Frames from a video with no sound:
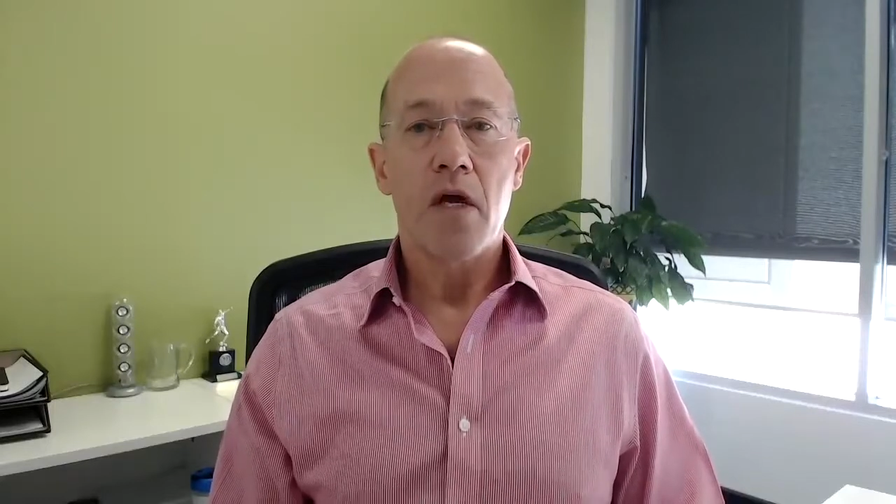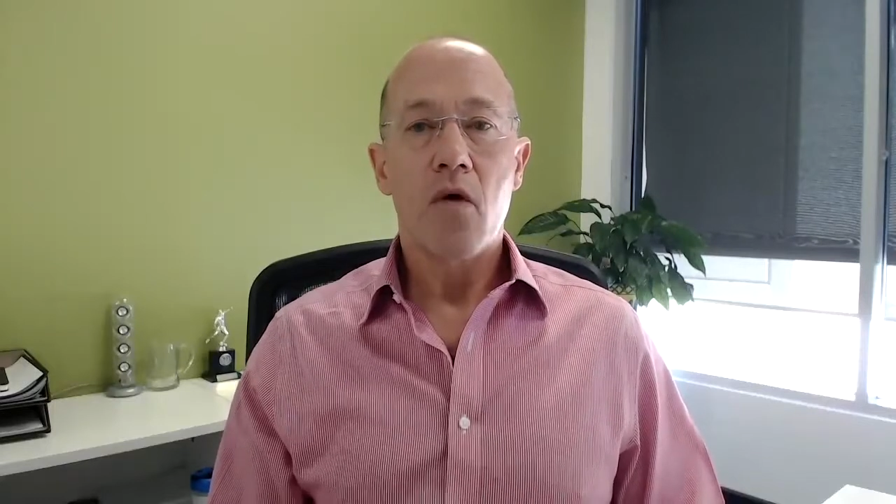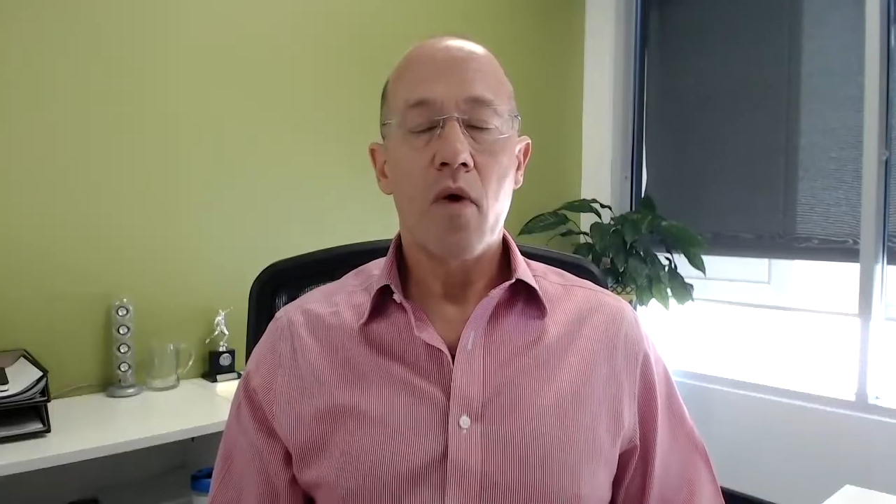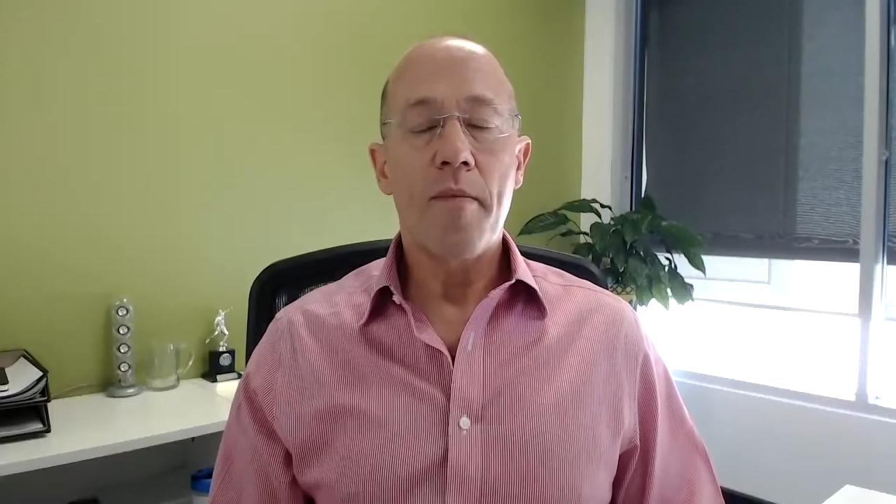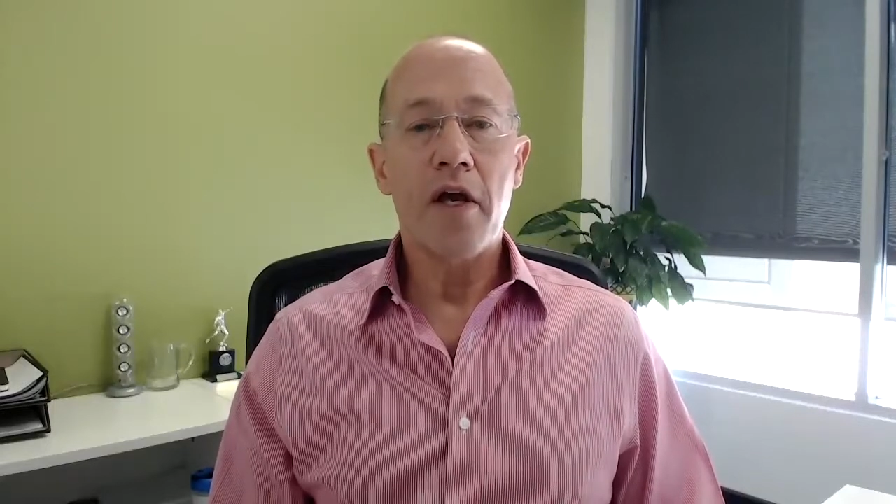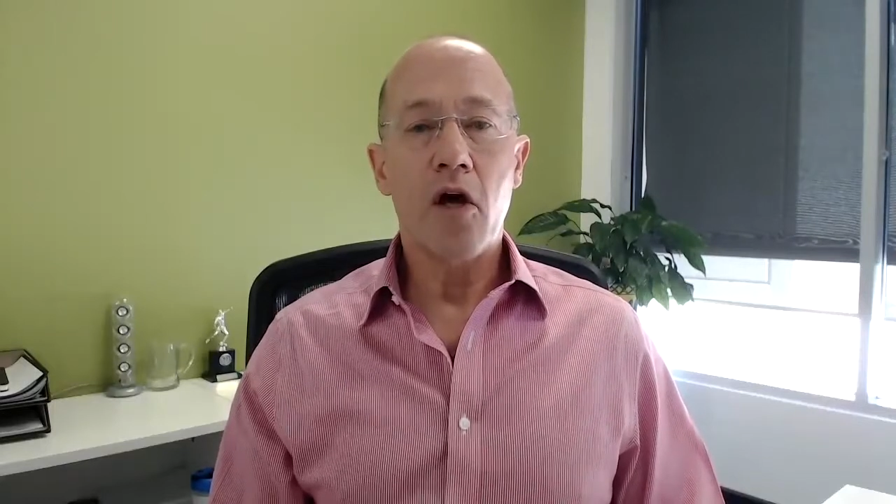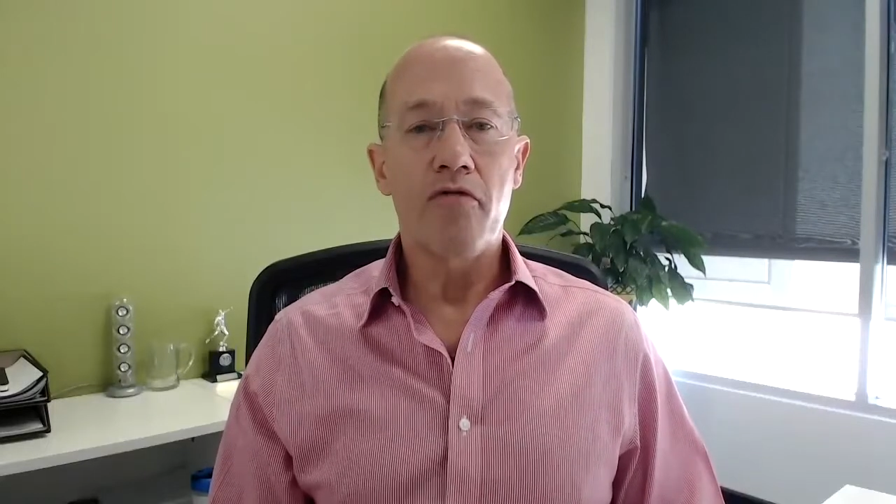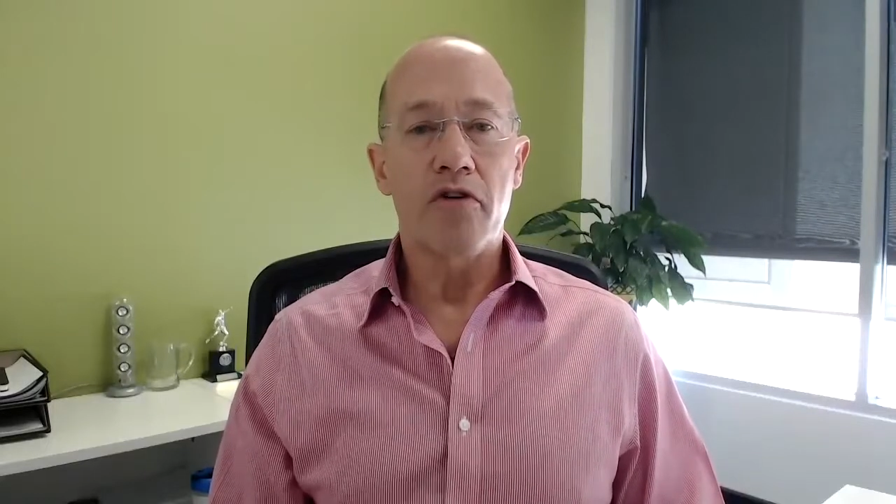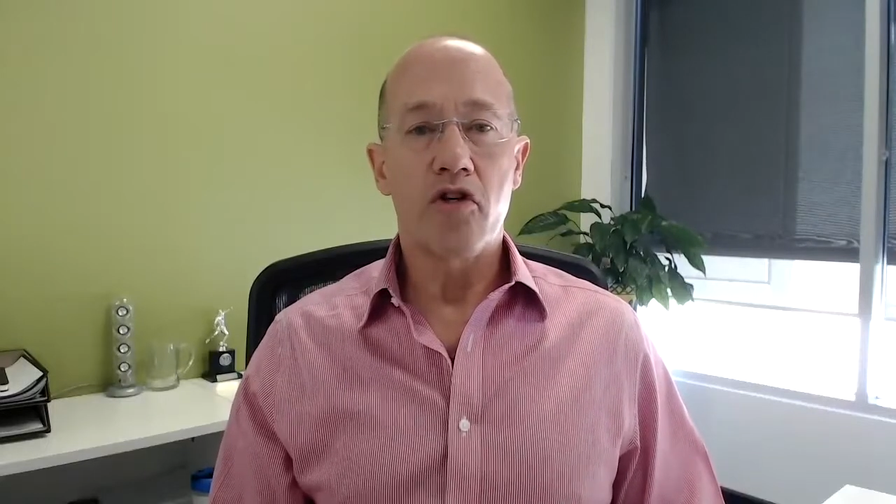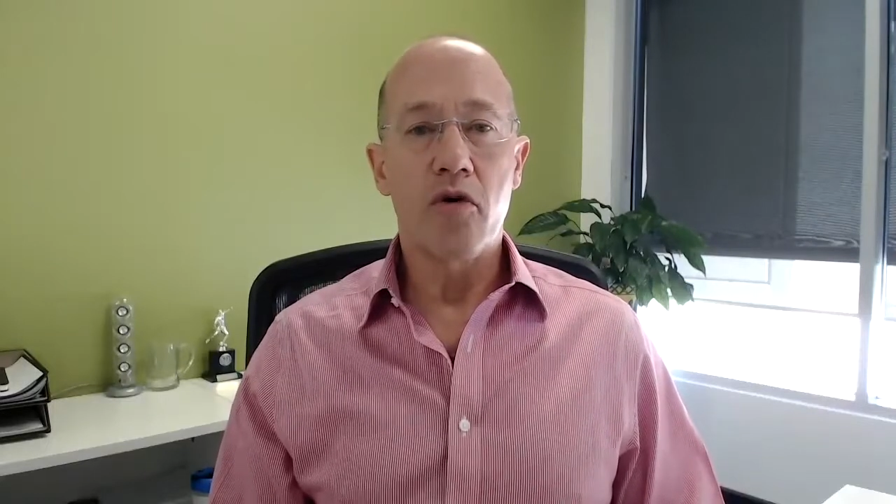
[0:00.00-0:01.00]
We make over
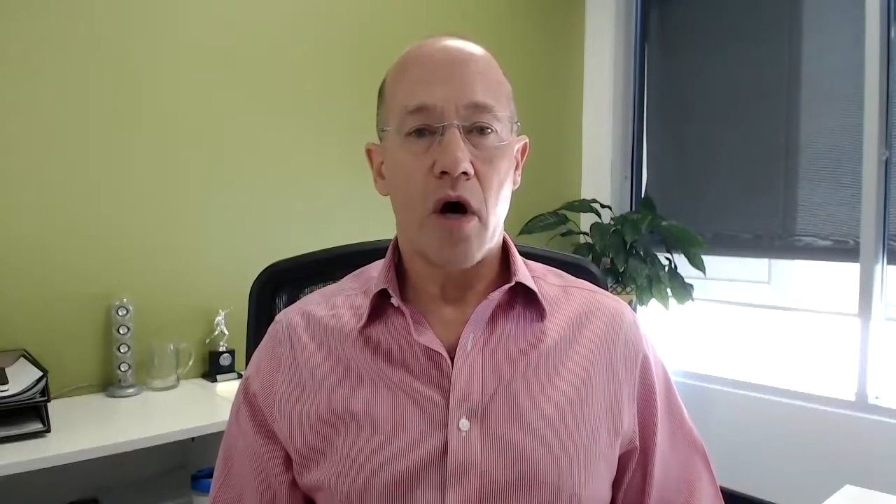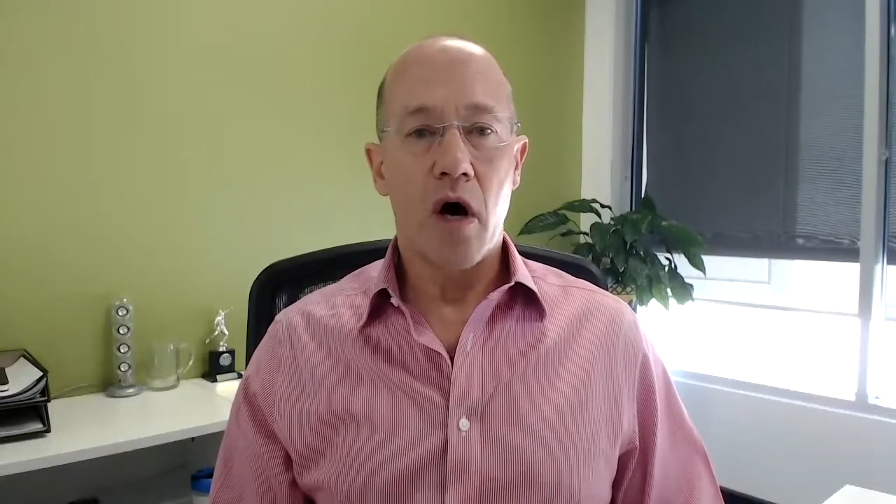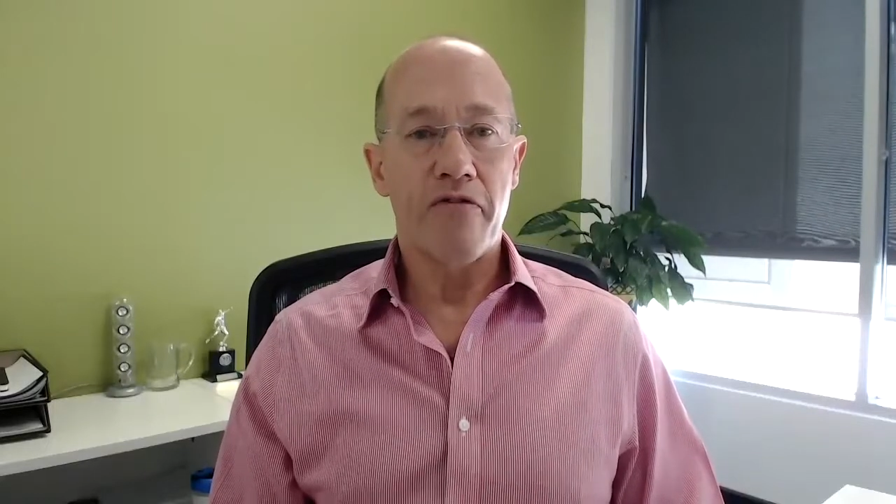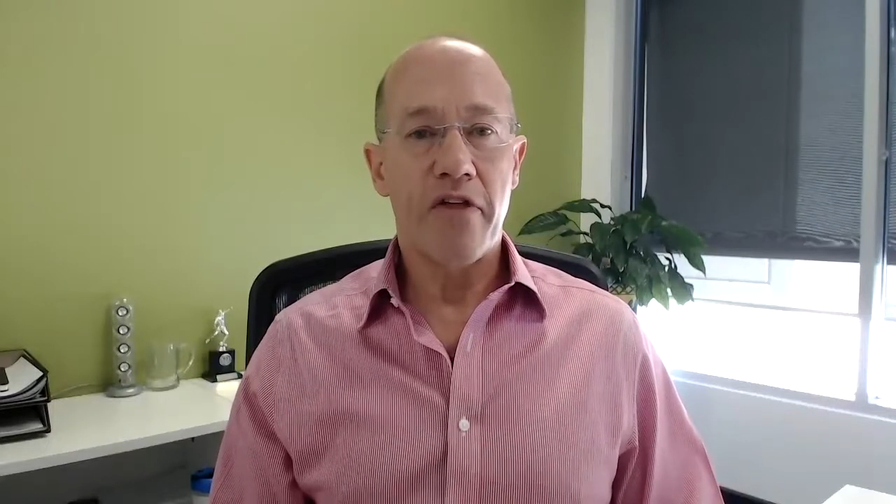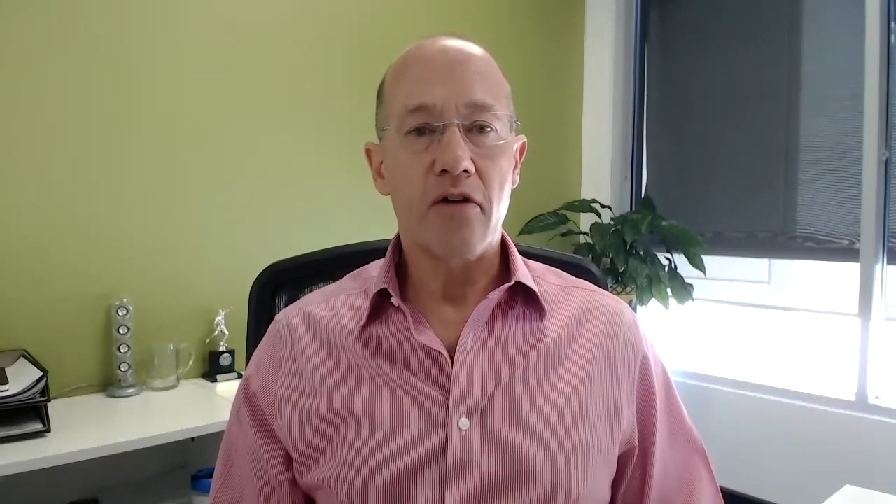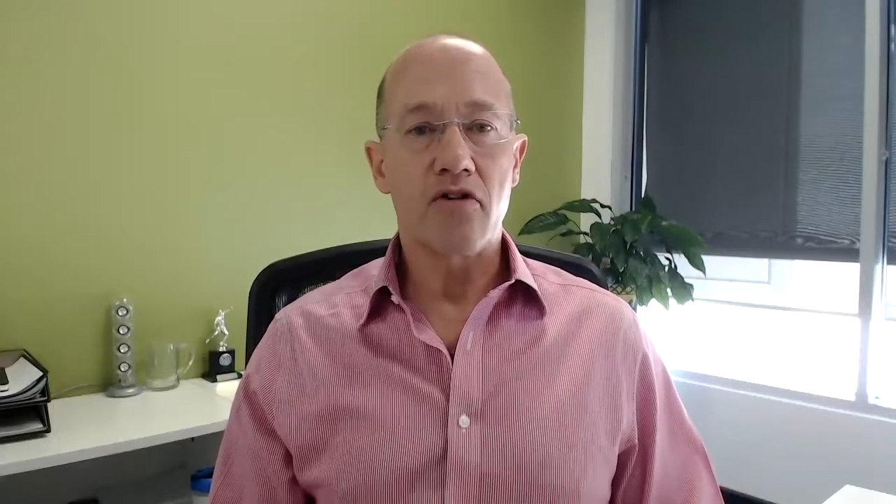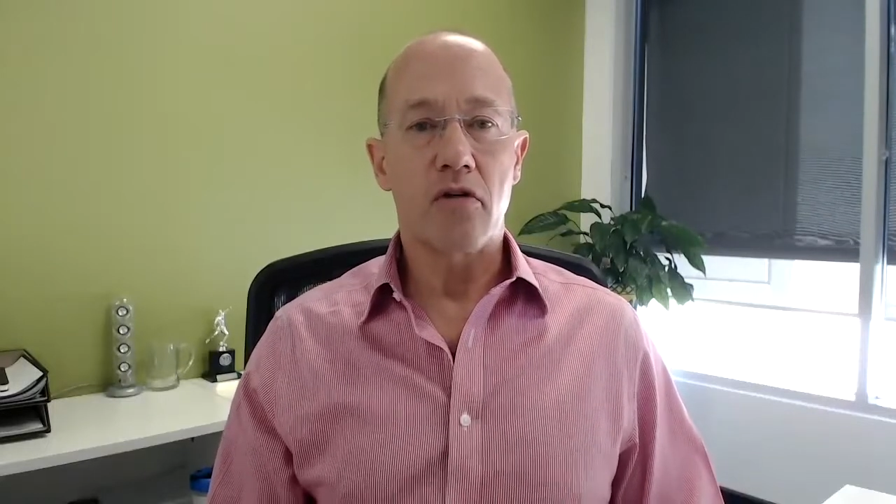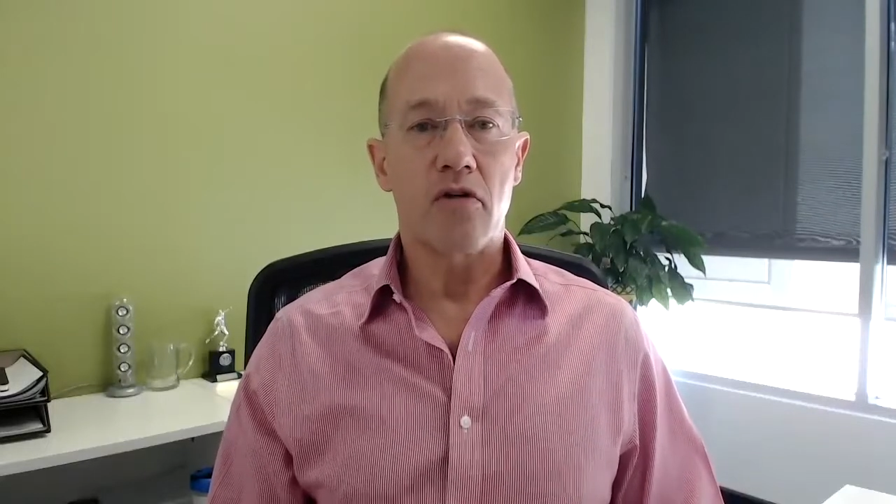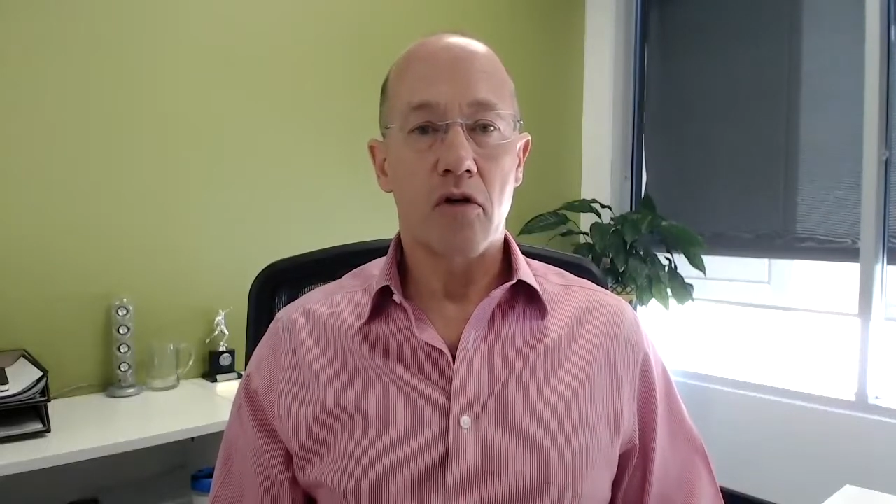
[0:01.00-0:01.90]
2,500